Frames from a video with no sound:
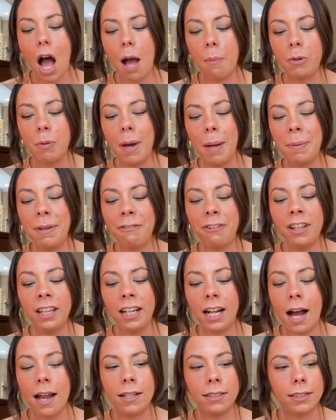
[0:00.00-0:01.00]
You might be feeling
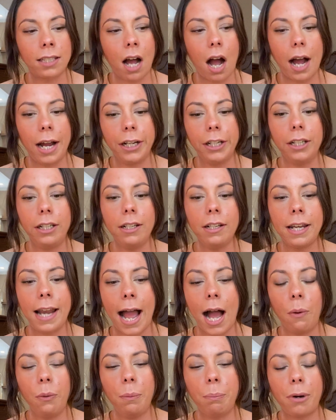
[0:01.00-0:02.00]
kind of tired.
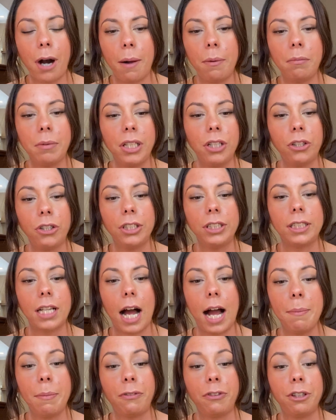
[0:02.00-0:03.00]
Now would probably be a good
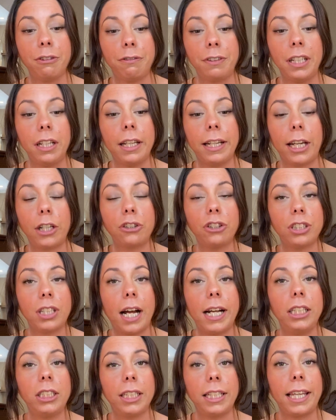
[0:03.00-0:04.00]
time if you're feeling extra
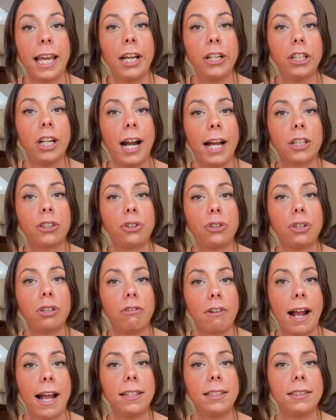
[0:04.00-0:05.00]
tired to get your extra
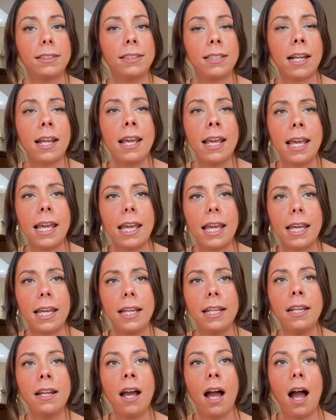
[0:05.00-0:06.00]
rest
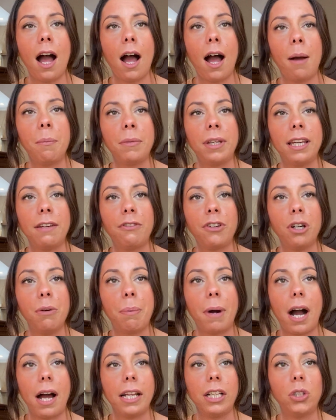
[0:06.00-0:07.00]
in, give your
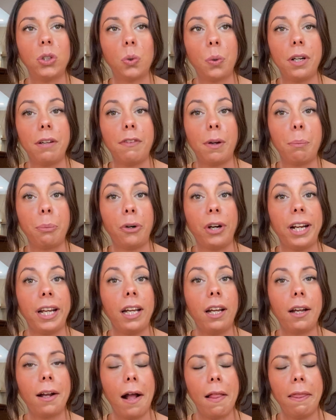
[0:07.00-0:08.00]
body sort of a
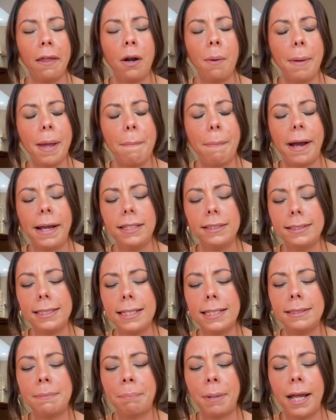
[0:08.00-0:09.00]
break a little bit,
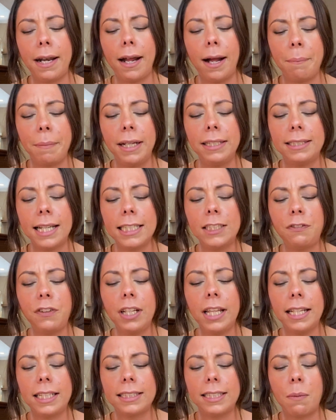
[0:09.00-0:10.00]
Pisces, but it does feel
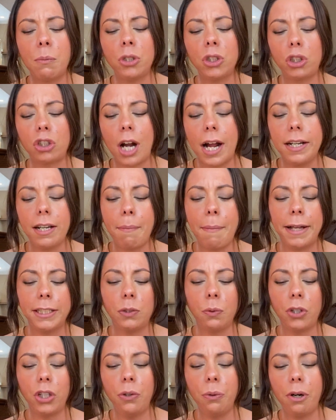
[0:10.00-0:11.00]
like someone's trying to mess
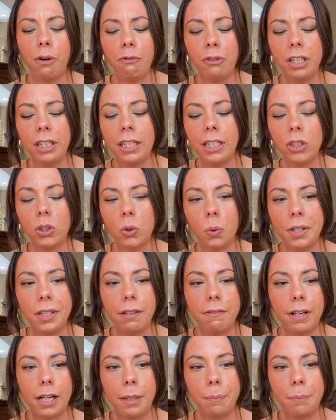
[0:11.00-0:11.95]
with you, and it really is sort of